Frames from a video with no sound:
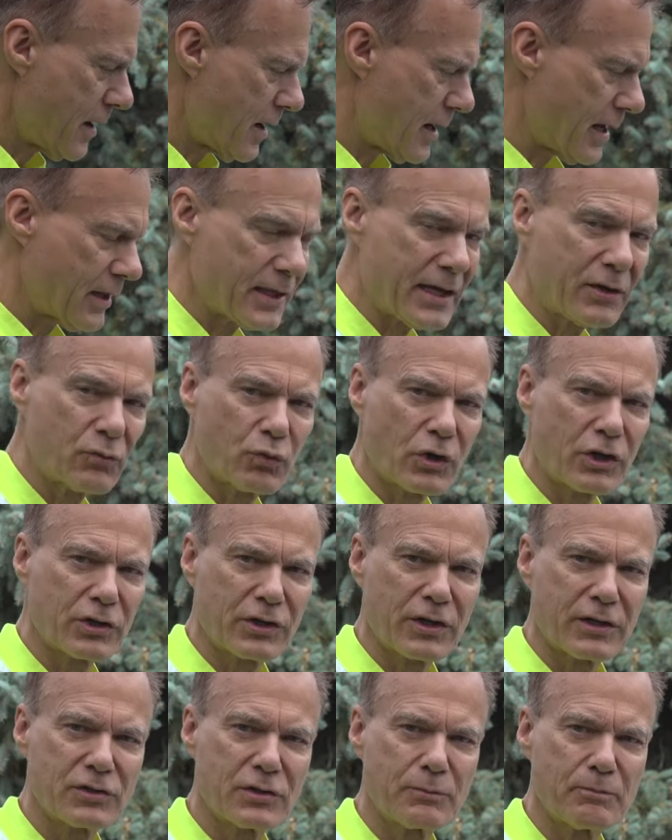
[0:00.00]
And then we're
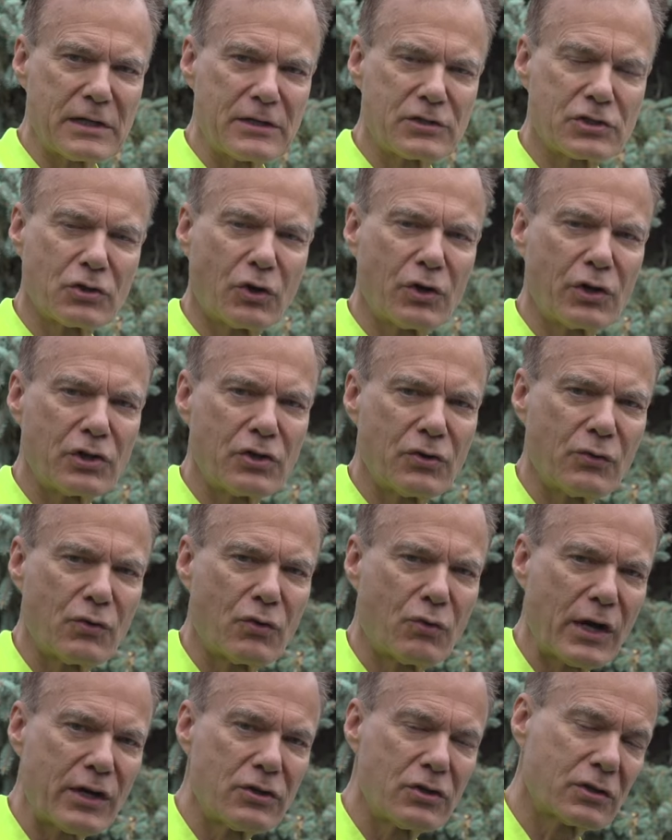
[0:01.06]
going to be showing you
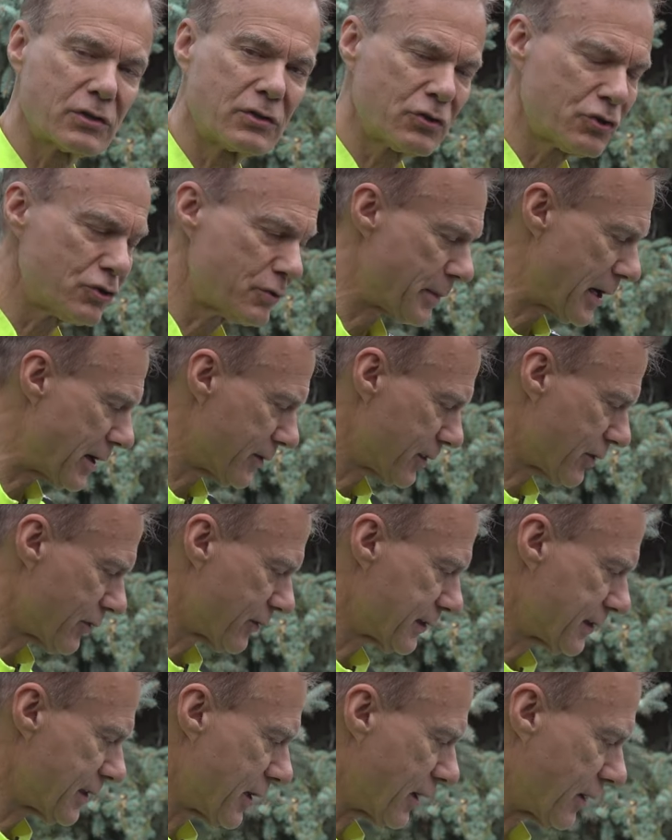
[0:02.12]
what you can do about
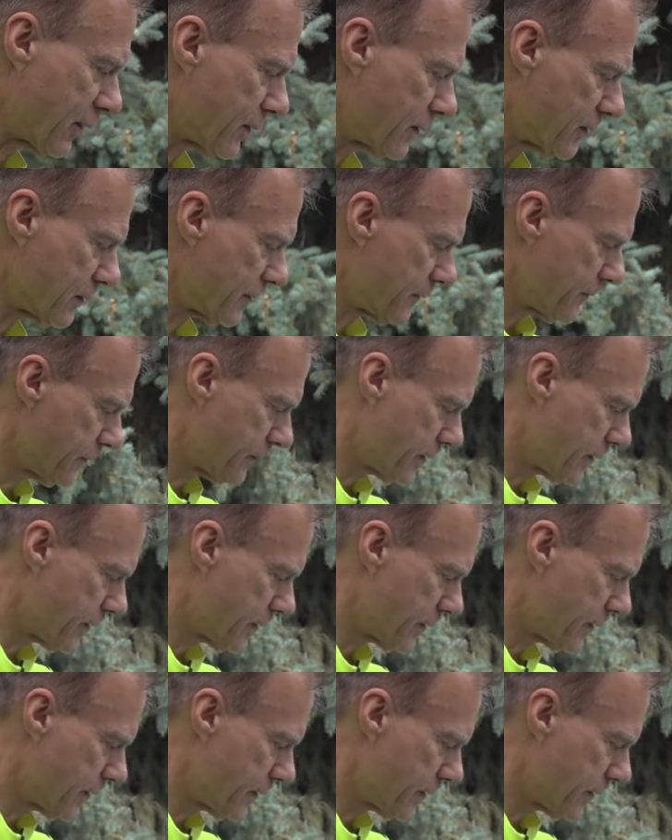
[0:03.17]
those things.